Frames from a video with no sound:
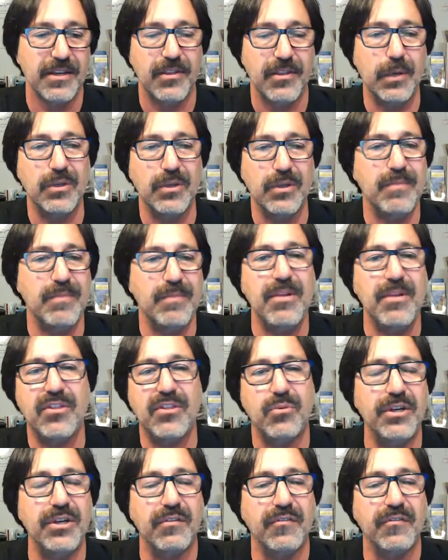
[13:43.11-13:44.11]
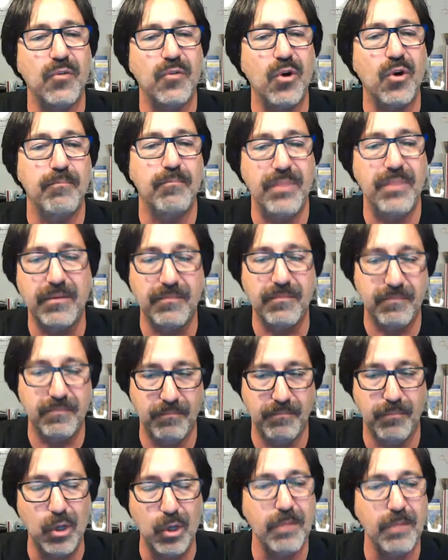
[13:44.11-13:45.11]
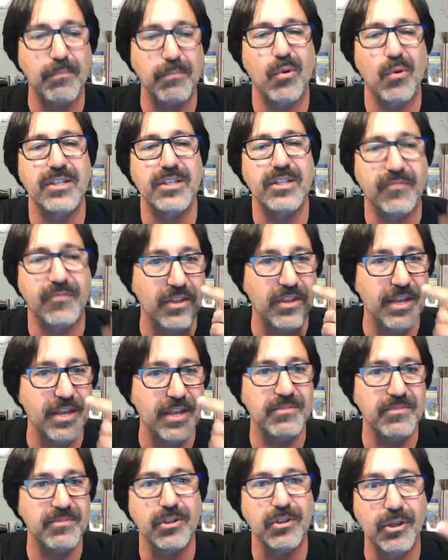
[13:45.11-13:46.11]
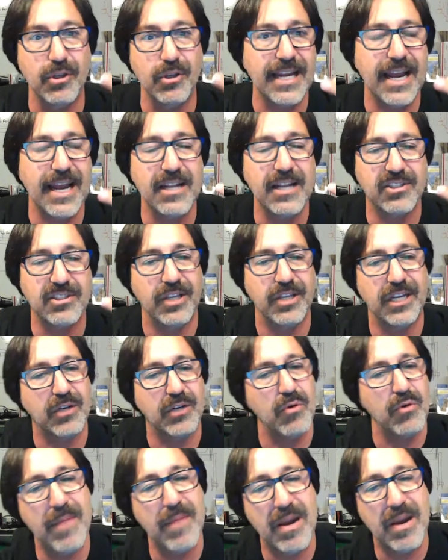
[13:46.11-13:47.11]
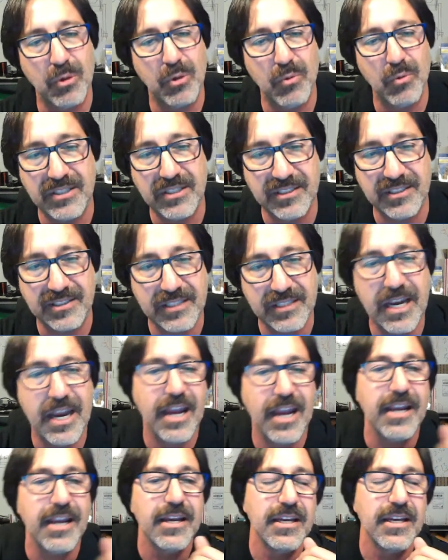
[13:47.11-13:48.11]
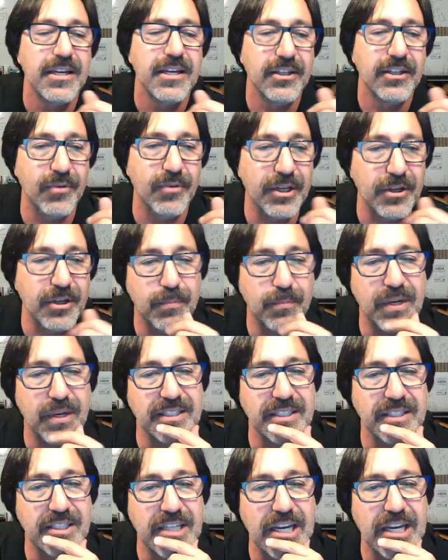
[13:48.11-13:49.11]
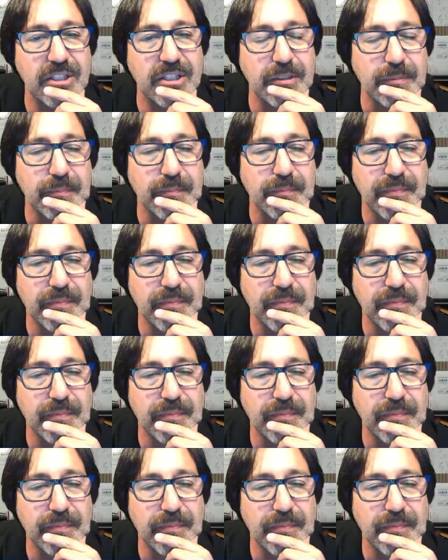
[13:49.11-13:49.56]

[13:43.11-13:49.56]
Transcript: there was maybe 3 or 4 big bullet points for them to look at so they can remember what to say during their presentation.